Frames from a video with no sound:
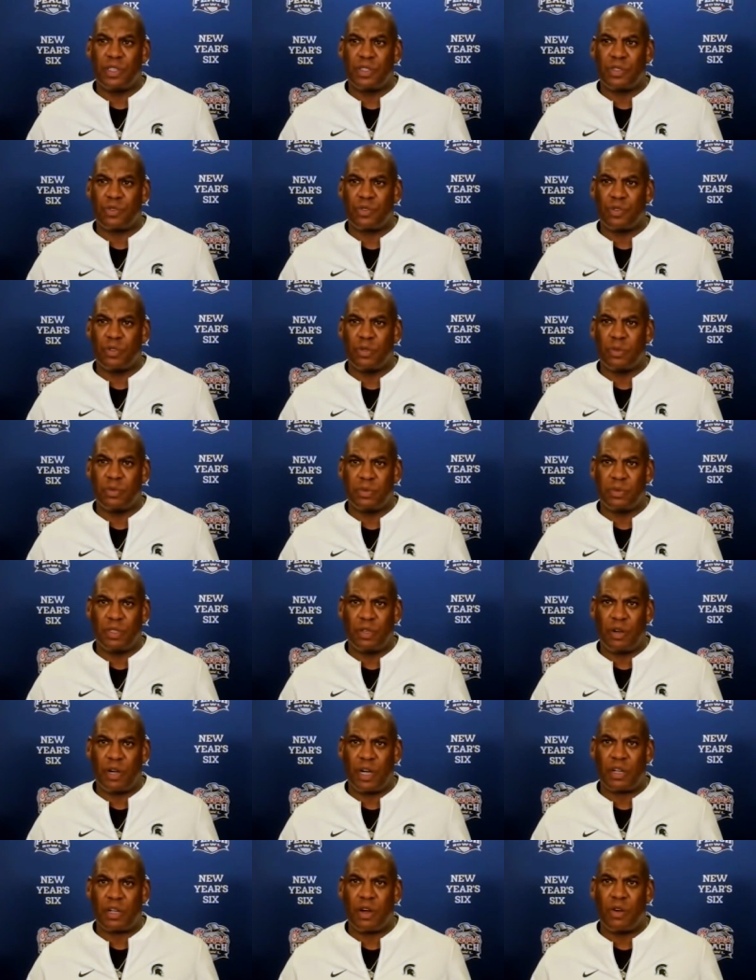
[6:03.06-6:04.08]
group, you
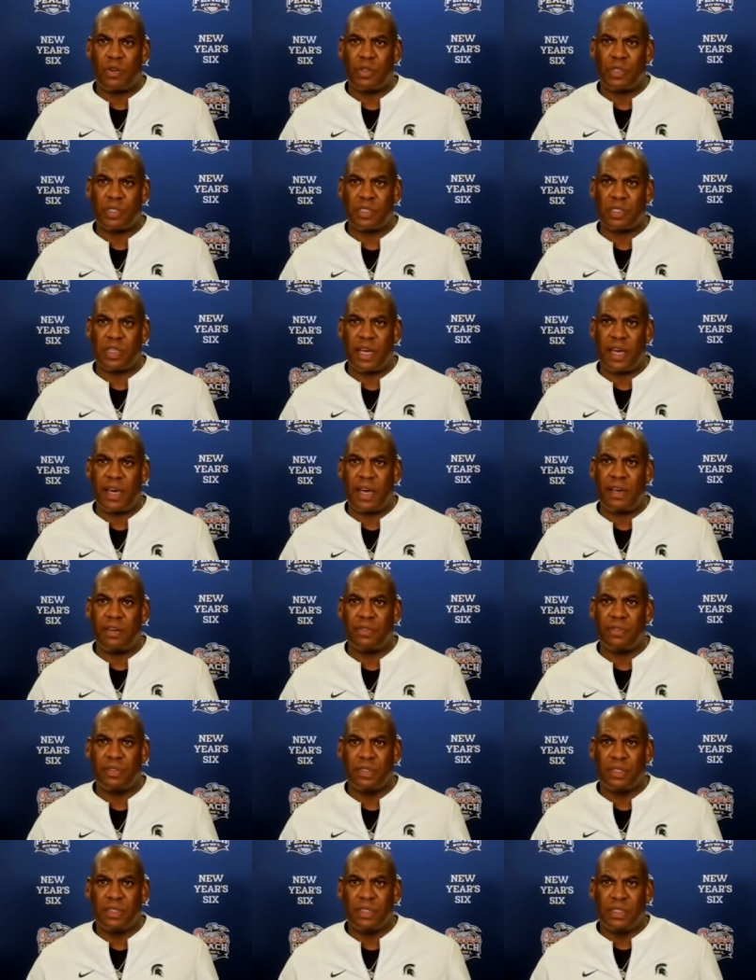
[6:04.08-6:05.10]
know, our coaching staff.
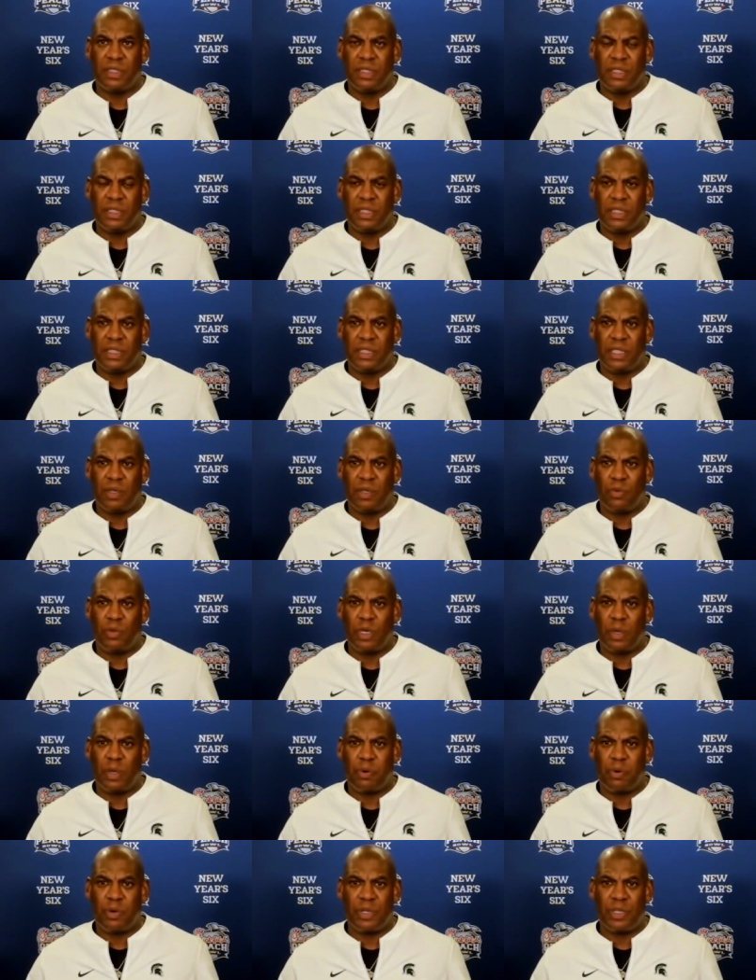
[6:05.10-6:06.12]
And we
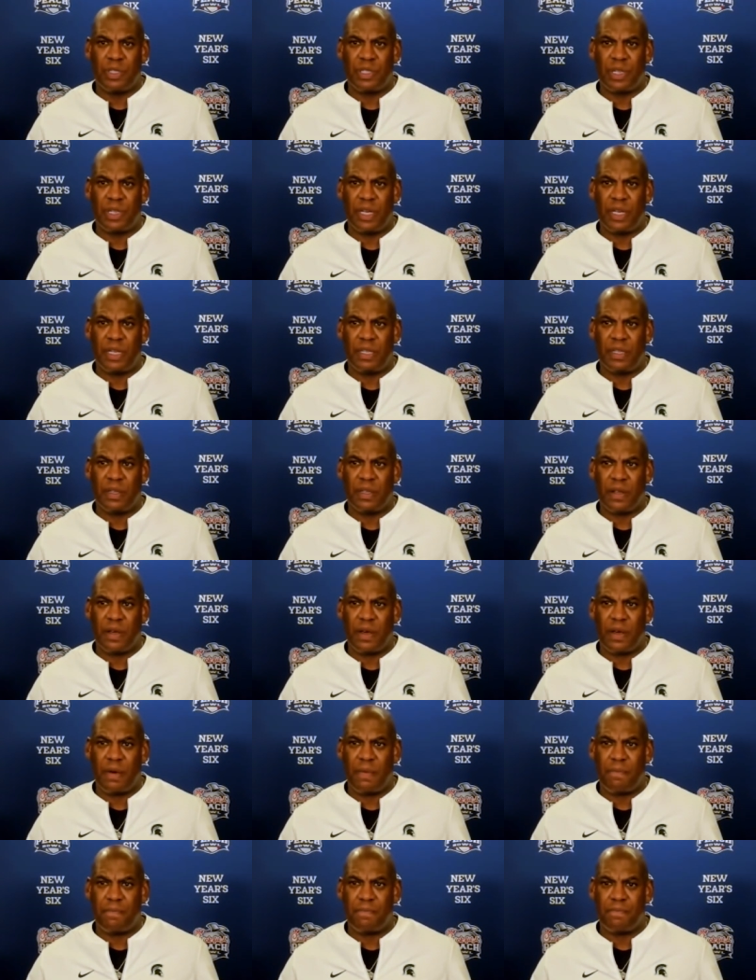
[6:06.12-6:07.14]
appreciate
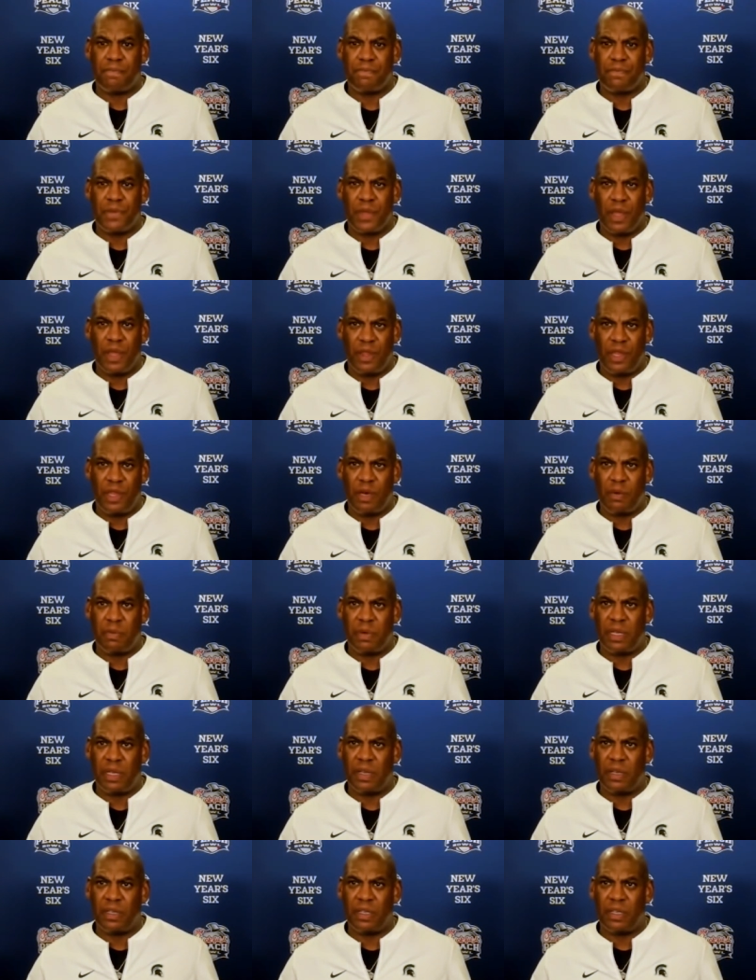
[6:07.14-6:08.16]
um, them
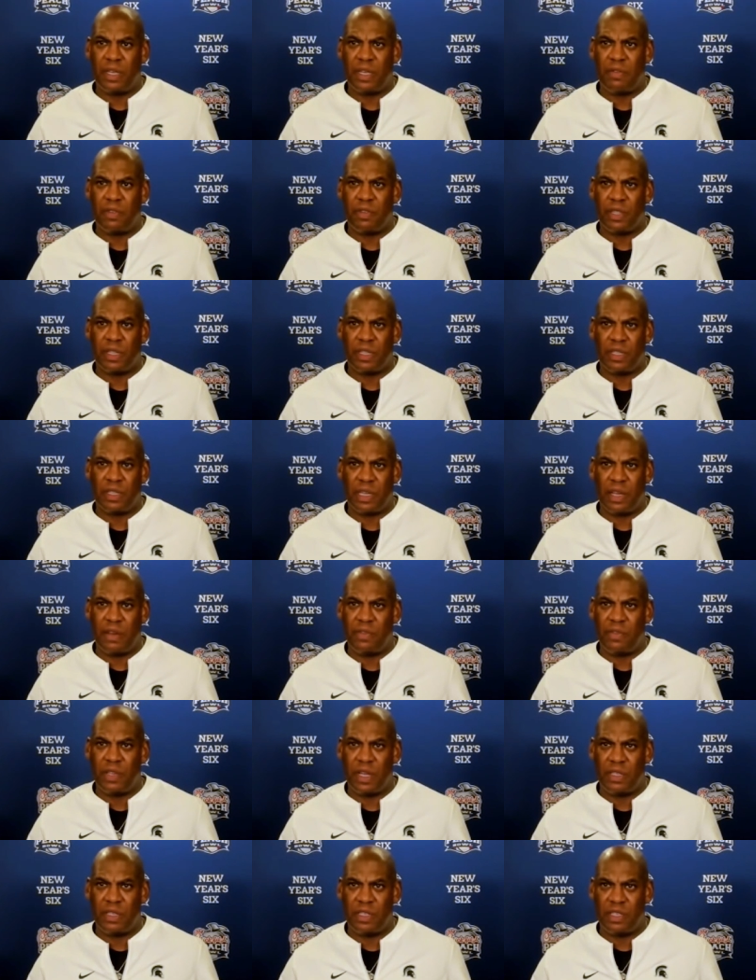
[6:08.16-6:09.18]
and, and, everything that
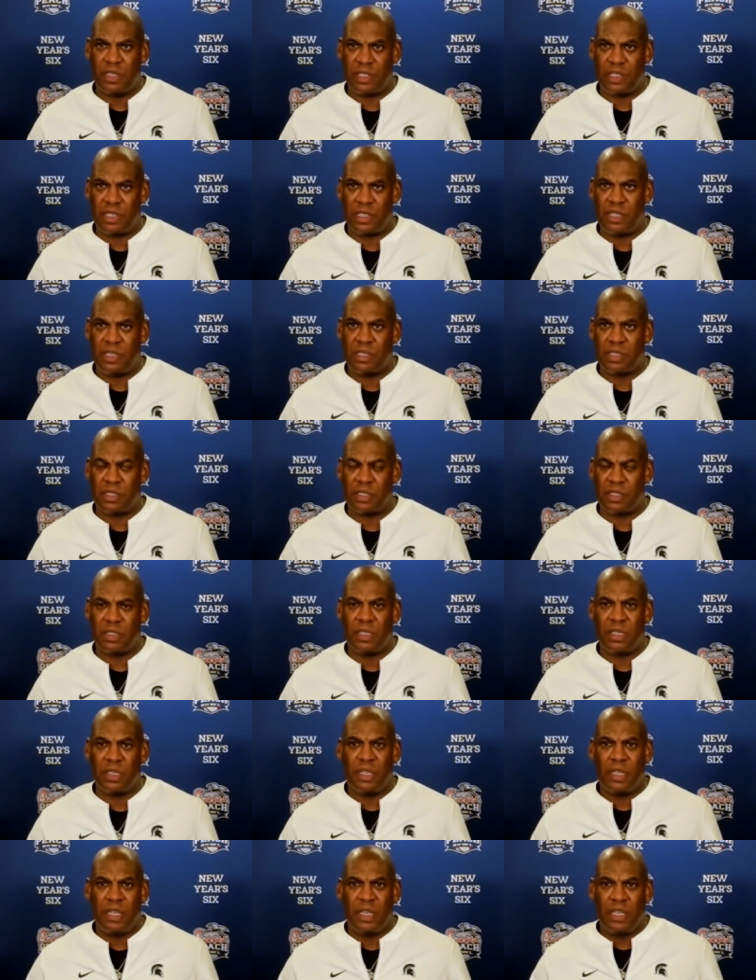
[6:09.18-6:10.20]
they've done this season,
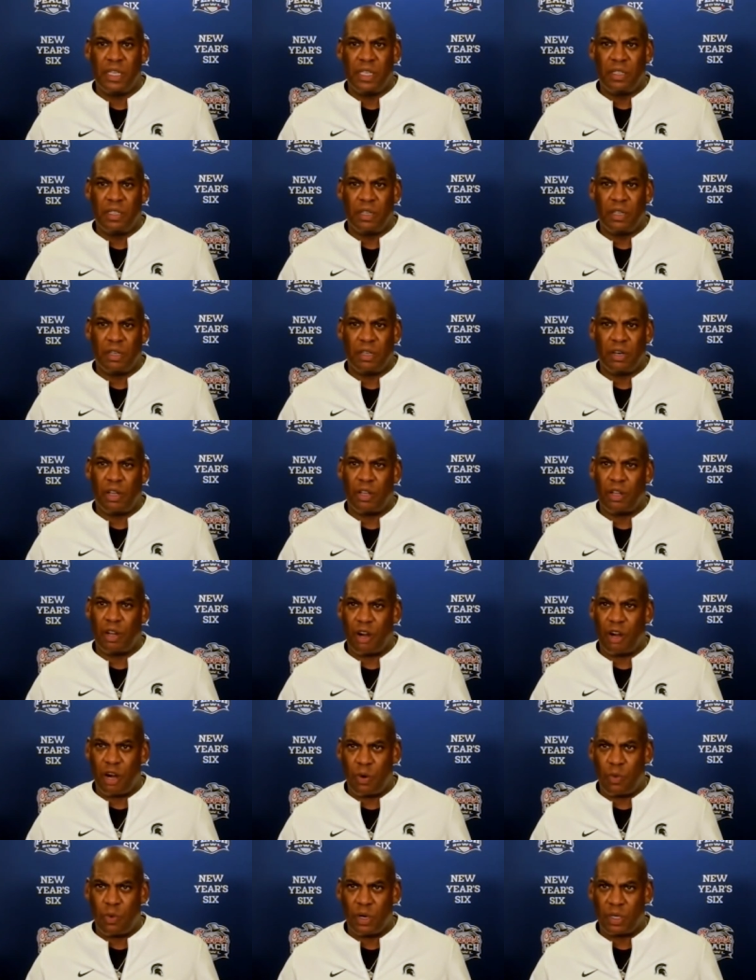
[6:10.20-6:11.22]
all the
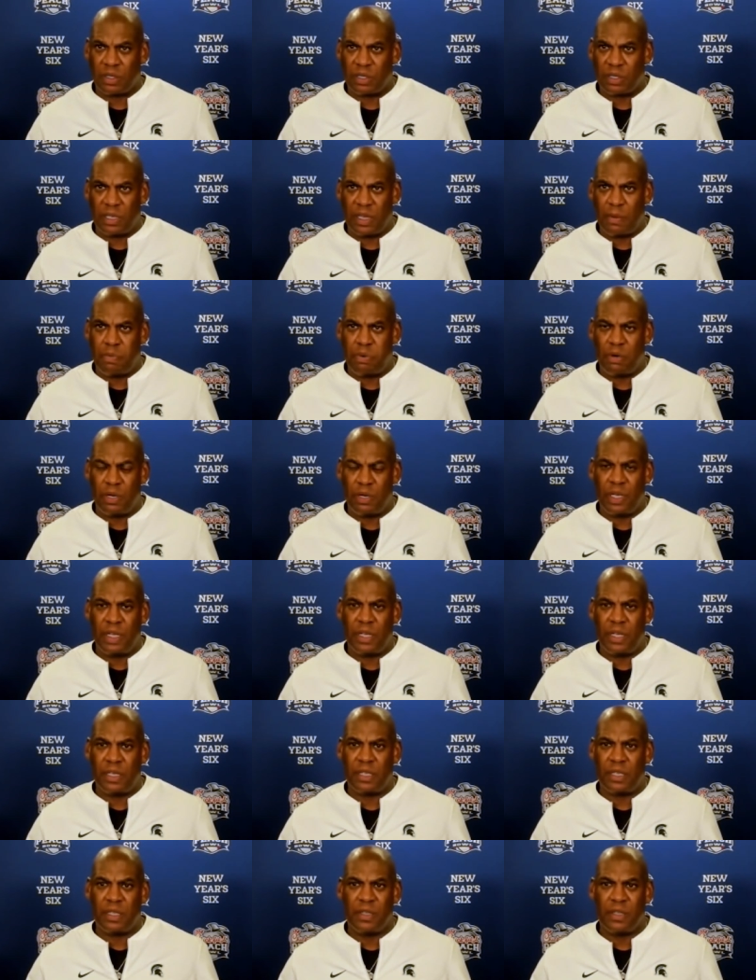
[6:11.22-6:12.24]
hard work that they put
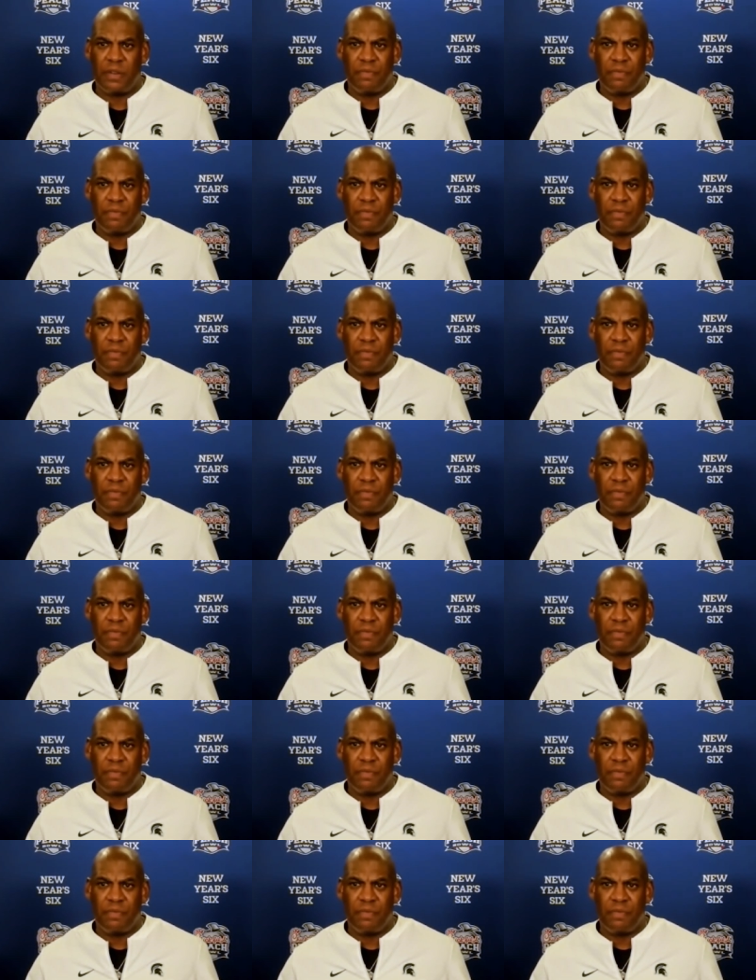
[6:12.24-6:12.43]
in.